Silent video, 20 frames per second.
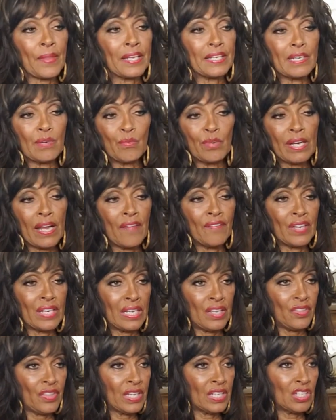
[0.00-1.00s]
Didn't want to have
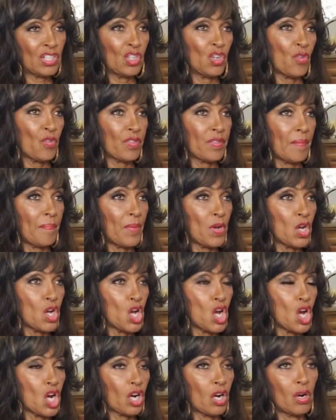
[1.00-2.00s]
anything to do with the
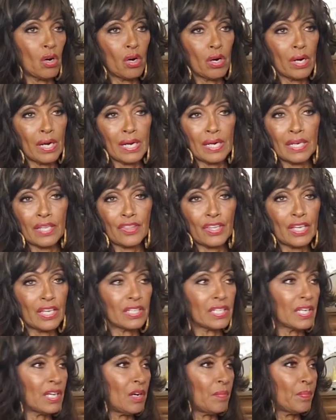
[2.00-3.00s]
book or anything
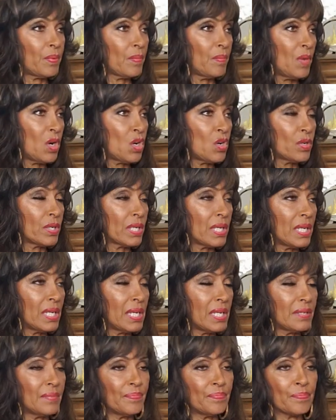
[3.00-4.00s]
to help promote
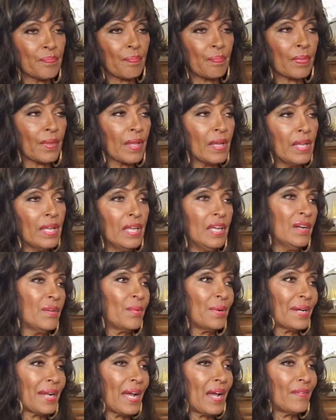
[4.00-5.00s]
it and
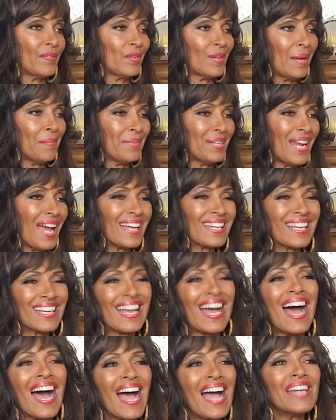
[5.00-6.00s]
what have you. I mean, I can
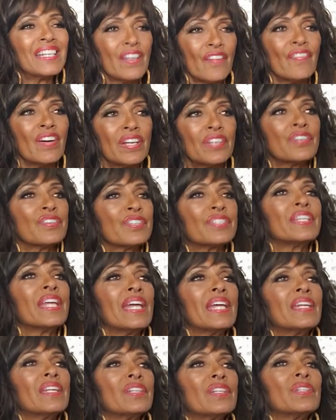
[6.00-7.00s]
kind of
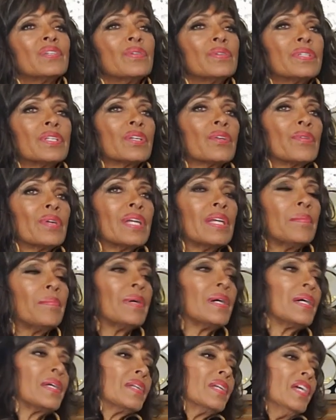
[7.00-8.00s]
understand it to a degree,
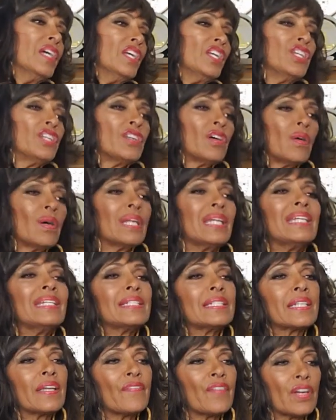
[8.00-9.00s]
but, you know, at
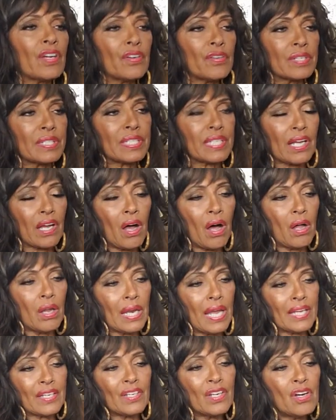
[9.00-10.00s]
least give a courtesy call.
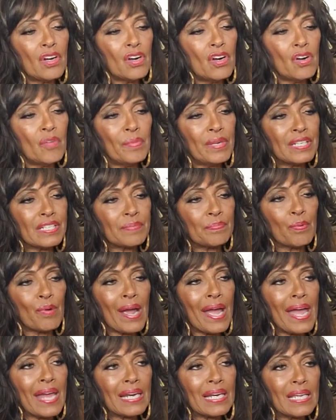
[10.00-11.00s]
Like, no, Miss
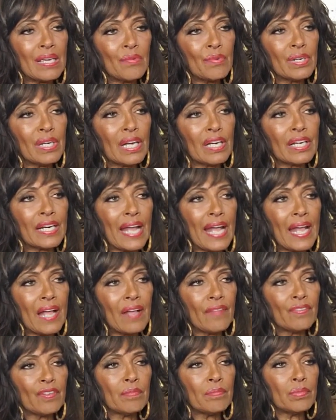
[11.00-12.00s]
Bradley, we're not going to
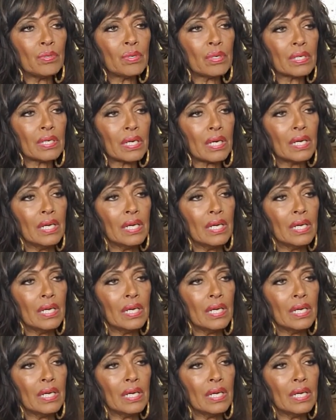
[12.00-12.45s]
have your book